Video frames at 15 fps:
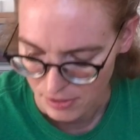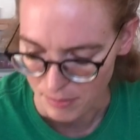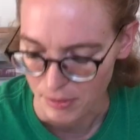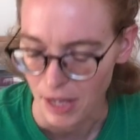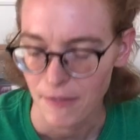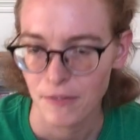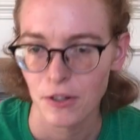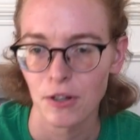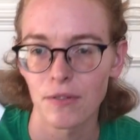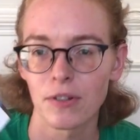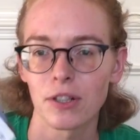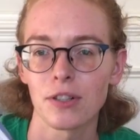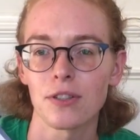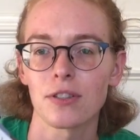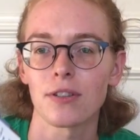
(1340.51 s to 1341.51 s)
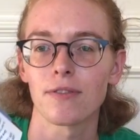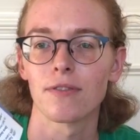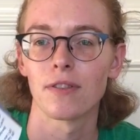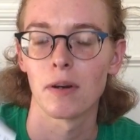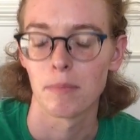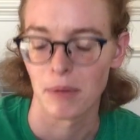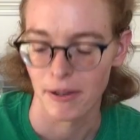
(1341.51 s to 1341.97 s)
some leftovers
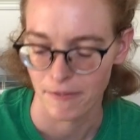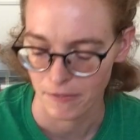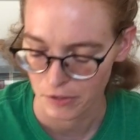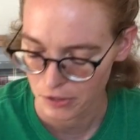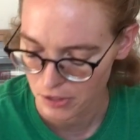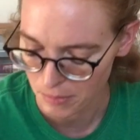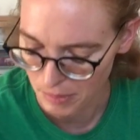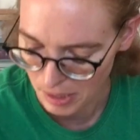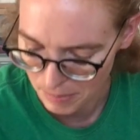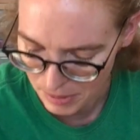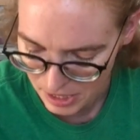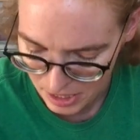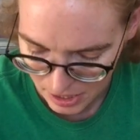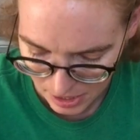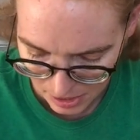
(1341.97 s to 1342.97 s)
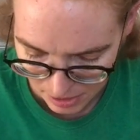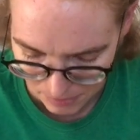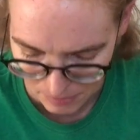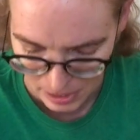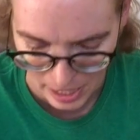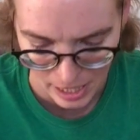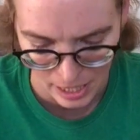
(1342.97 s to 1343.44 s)
from my first Mon Petite Gillet
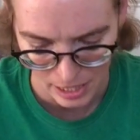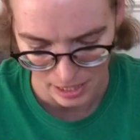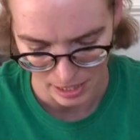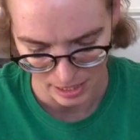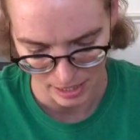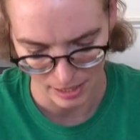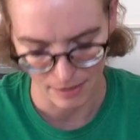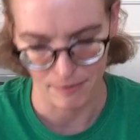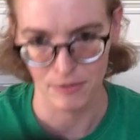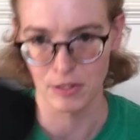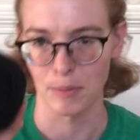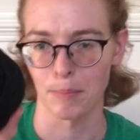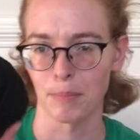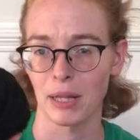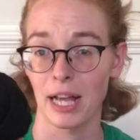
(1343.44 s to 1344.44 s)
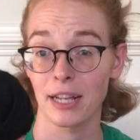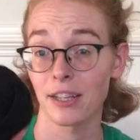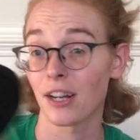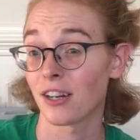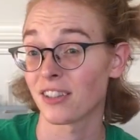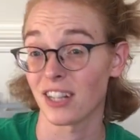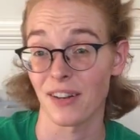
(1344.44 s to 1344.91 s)
Ray. I have some black
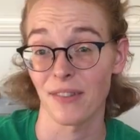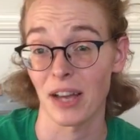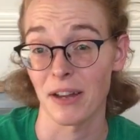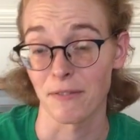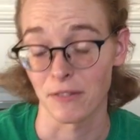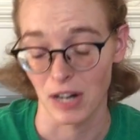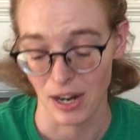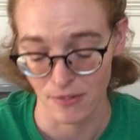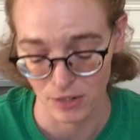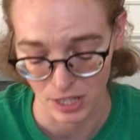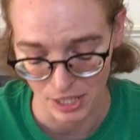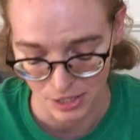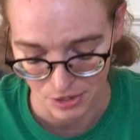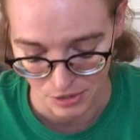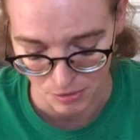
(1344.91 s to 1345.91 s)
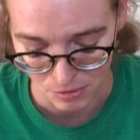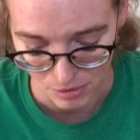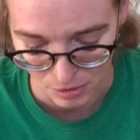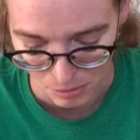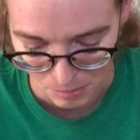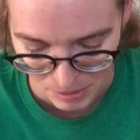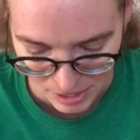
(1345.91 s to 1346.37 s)
yarn that I've had forever and I just use
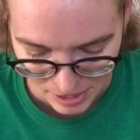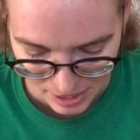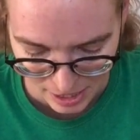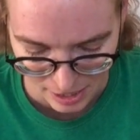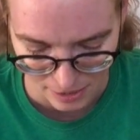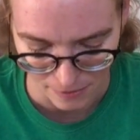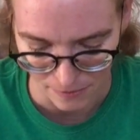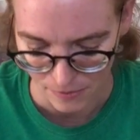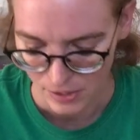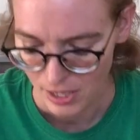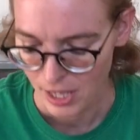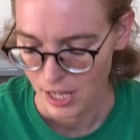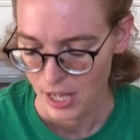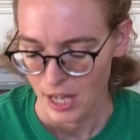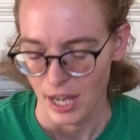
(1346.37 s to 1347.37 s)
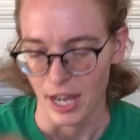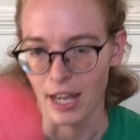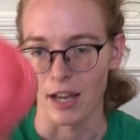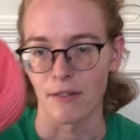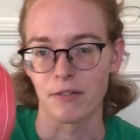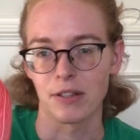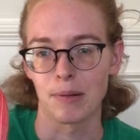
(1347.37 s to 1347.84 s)
little bits out of. I
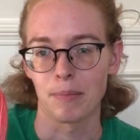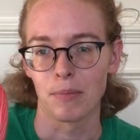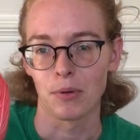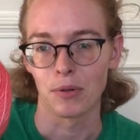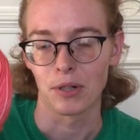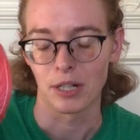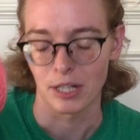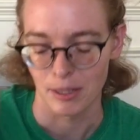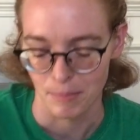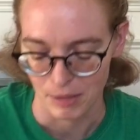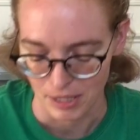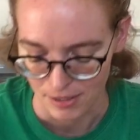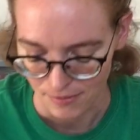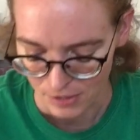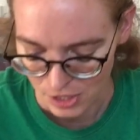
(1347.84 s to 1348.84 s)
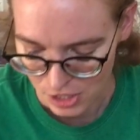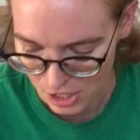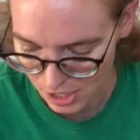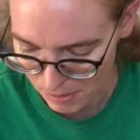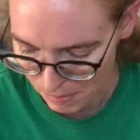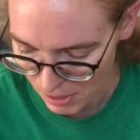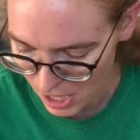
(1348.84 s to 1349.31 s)
have some more Knit Picks
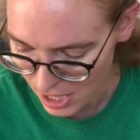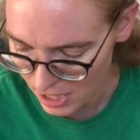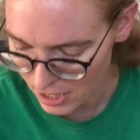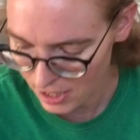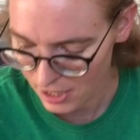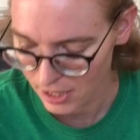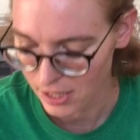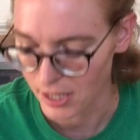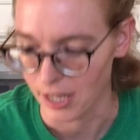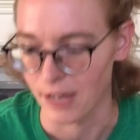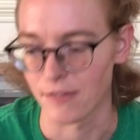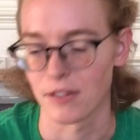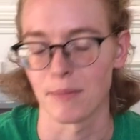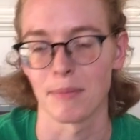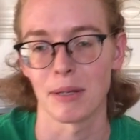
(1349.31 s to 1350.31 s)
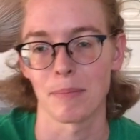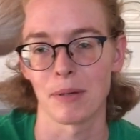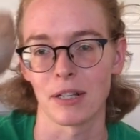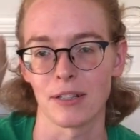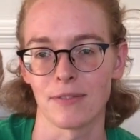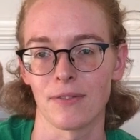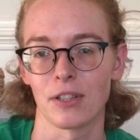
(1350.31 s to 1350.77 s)
Fleechy in pink. I have some Knit
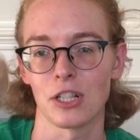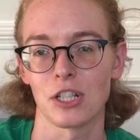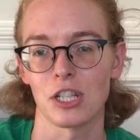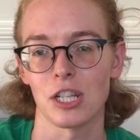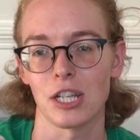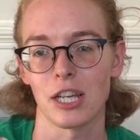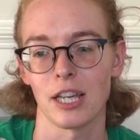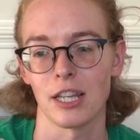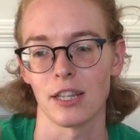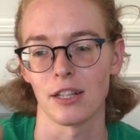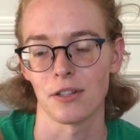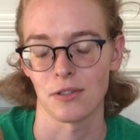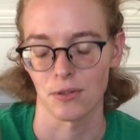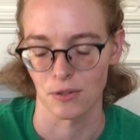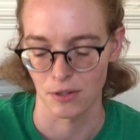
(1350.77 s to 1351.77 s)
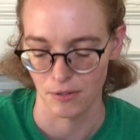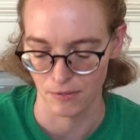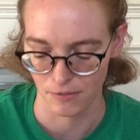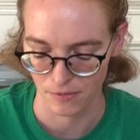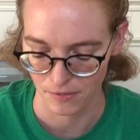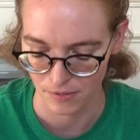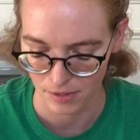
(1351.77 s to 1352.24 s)
Picks Fleechy in this sort
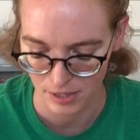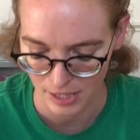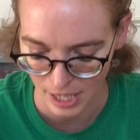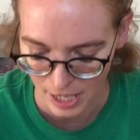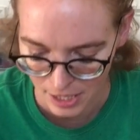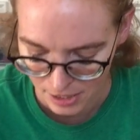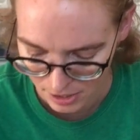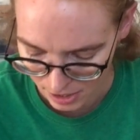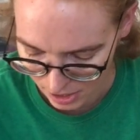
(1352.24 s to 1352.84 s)
of sand